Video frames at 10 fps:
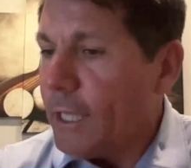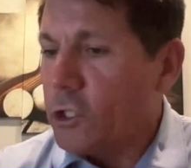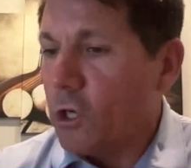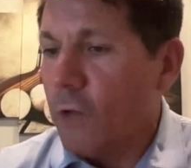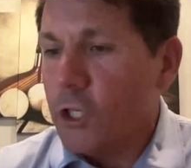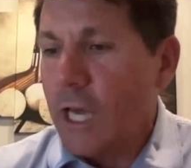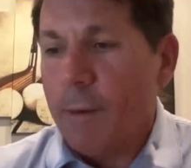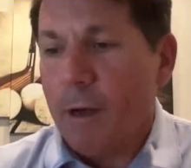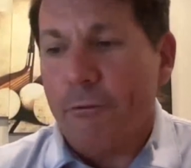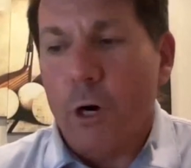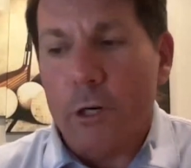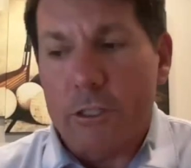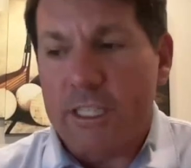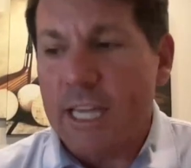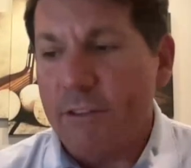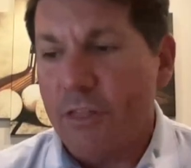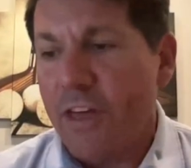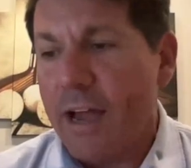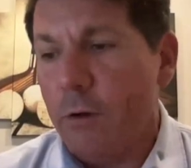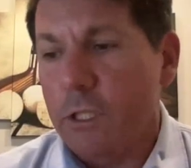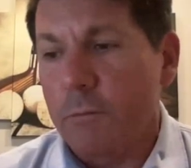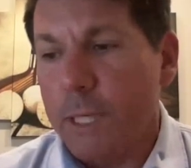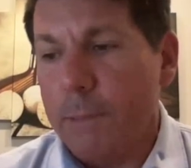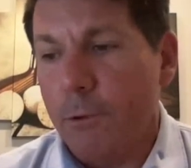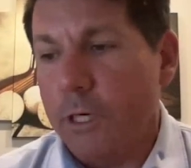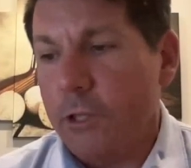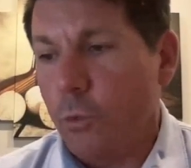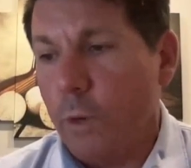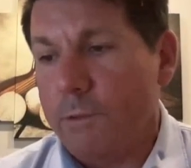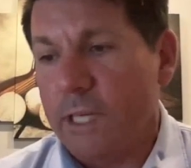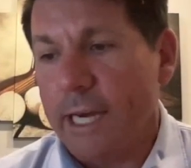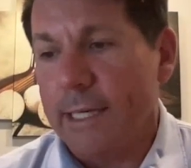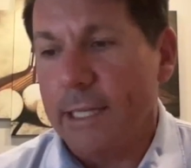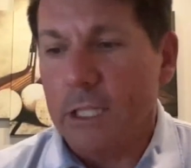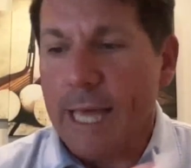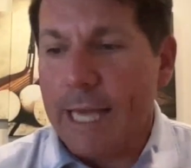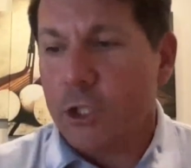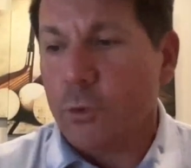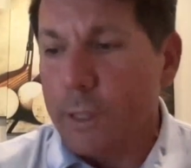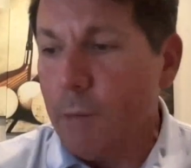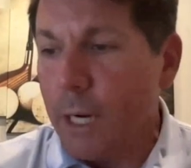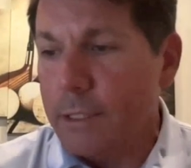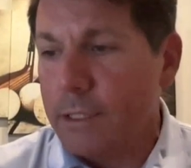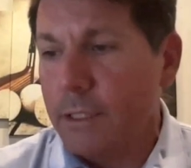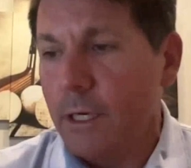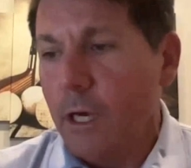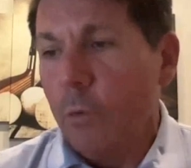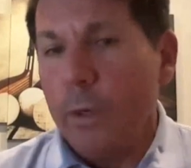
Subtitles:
and saw that you had about 407,000 people hit the website in the last 3 months.